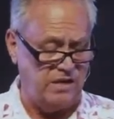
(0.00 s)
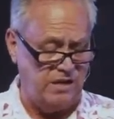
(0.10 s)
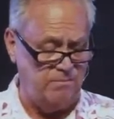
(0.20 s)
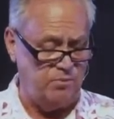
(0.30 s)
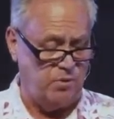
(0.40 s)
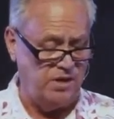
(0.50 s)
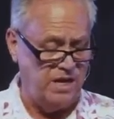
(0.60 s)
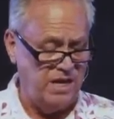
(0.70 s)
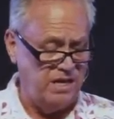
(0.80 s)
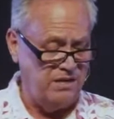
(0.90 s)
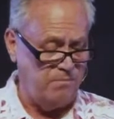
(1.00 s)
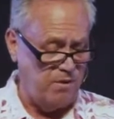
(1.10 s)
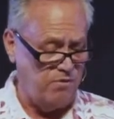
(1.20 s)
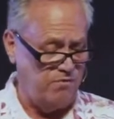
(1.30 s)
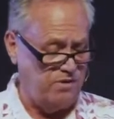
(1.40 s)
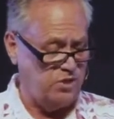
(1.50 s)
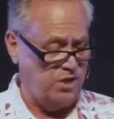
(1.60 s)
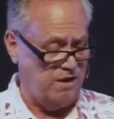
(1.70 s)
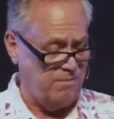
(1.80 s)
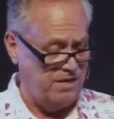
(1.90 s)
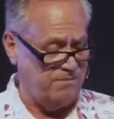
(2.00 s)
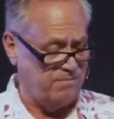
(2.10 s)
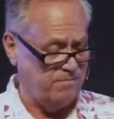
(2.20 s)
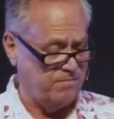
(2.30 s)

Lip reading: input into both of these young men.